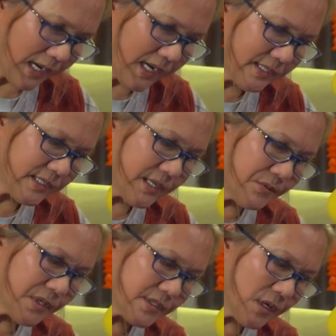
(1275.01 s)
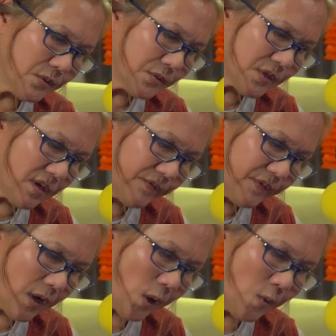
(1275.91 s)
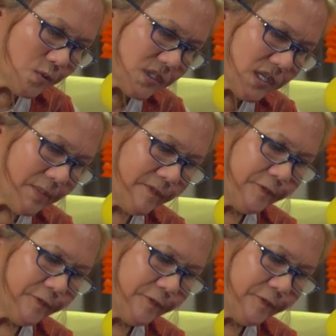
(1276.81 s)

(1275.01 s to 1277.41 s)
As the result of the wholesome